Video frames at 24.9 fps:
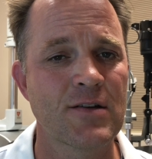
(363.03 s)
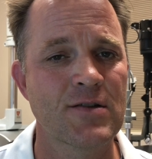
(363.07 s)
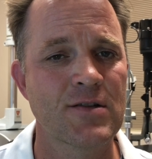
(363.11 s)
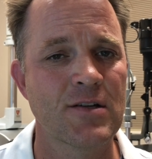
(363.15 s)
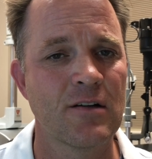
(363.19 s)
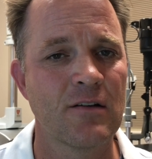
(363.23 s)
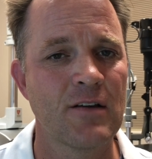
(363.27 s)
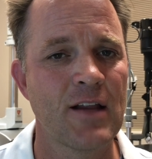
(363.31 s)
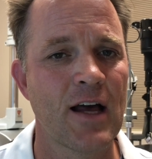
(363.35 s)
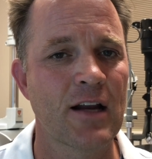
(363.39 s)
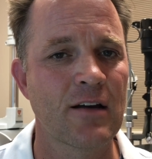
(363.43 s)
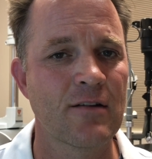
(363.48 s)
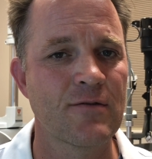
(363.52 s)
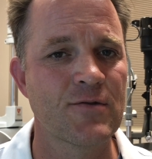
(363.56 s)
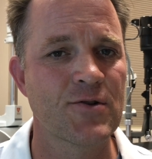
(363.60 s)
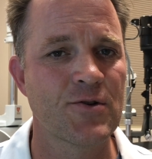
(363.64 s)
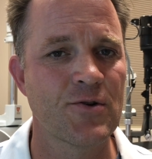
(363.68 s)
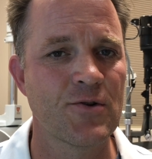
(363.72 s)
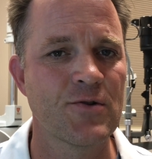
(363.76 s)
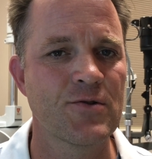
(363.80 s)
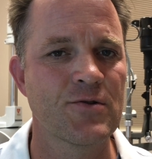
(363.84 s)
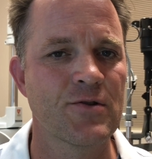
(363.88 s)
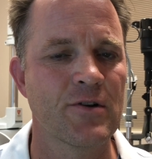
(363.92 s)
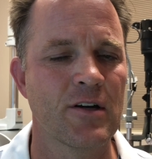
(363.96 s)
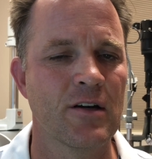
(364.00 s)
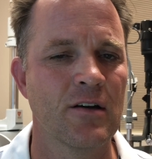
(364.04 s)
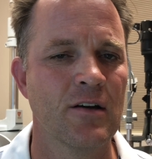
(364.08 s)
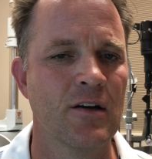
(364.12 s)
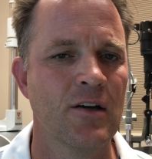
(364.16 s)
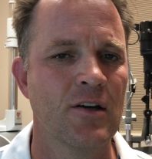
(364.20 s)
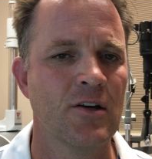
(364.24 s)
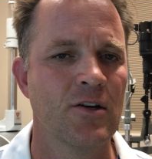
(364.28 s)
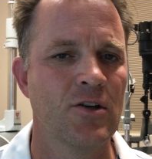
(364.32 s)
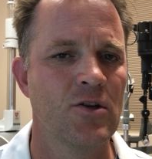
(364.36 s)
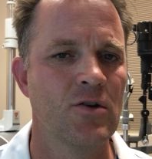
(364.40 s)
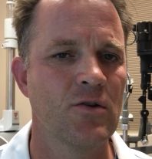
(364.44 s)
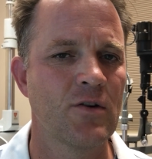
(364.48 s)
is an elective surgery.
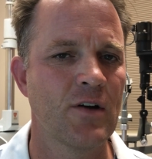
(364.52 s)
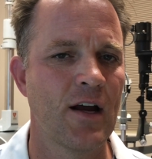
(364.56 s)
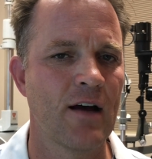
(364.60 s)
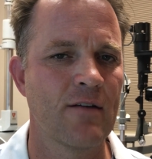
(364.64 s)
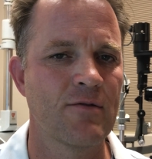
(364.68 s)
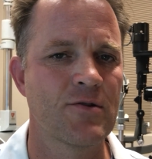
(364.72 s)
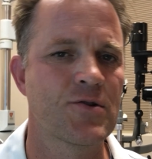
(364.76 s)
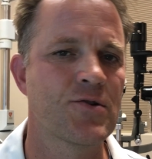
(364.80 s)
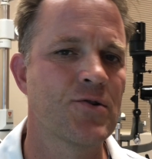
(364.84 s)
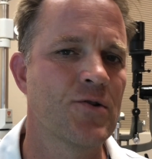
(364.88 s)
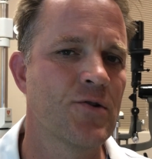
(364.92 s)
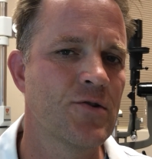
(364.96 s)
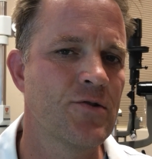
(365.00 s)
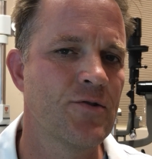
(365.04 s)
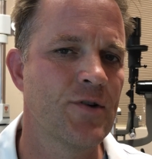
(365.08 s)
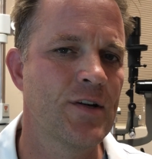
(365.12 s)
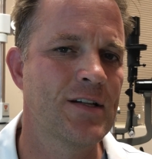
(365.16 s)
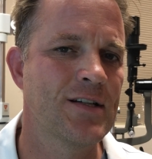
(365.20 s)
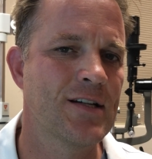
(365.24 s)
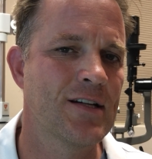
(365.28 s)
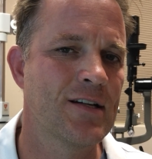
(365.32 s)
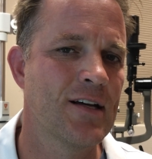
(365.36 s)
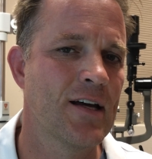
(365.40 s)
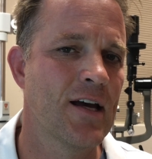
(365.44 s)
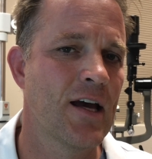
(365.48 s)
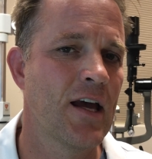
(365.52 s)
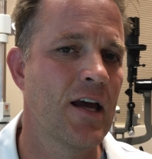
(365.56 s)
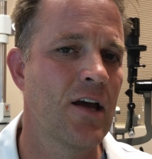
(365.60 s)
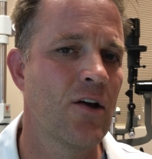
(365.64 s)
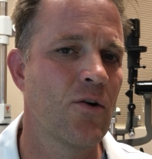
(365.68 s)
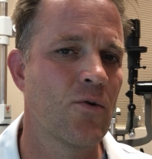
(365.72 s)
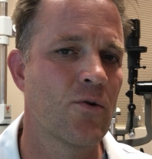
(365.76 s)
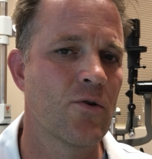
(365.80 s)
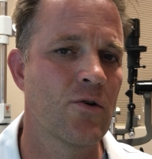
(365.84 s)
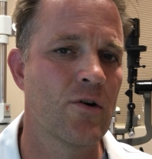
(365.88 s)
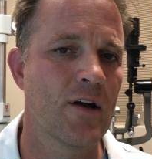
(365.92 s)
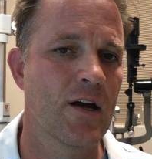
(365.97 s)
You can have the surgery today
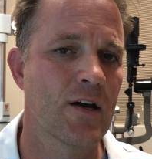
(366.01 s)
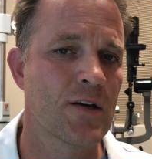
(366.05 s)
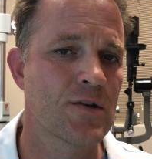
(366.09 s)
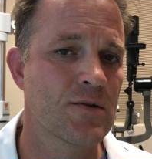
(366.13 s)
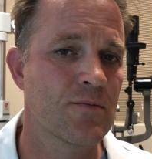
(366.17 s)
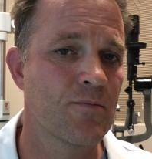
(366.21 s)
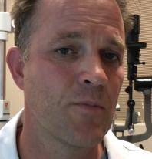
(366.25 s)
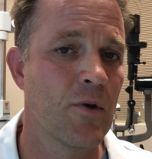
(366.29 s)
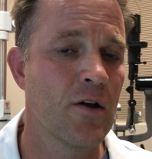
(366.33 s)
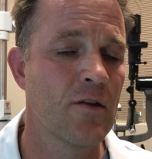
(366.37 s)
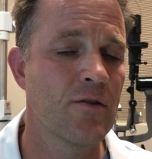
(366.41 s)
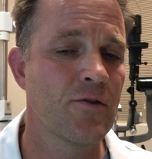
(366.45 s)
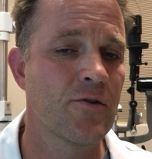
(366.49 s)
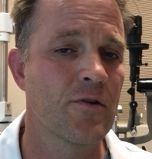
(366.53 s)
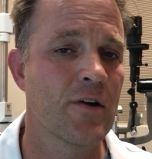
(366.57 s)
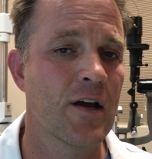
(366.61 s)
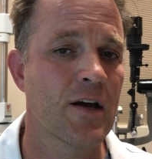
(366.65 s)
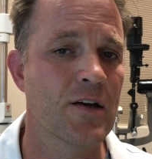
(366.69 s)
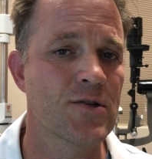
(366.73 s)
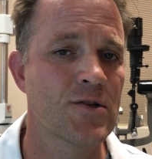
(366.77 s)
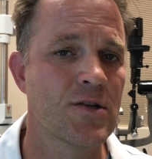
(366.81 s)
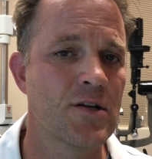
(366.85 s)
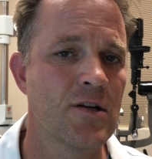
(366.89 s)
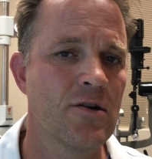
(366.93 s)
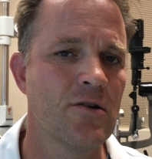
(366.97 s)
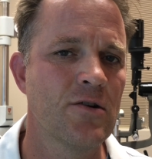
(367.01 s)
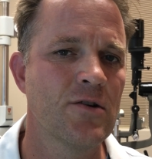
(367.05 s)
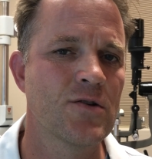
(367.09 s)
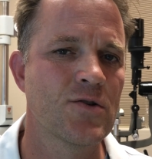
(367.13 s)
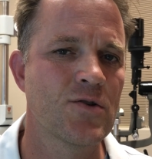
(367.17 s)
or next month or next year.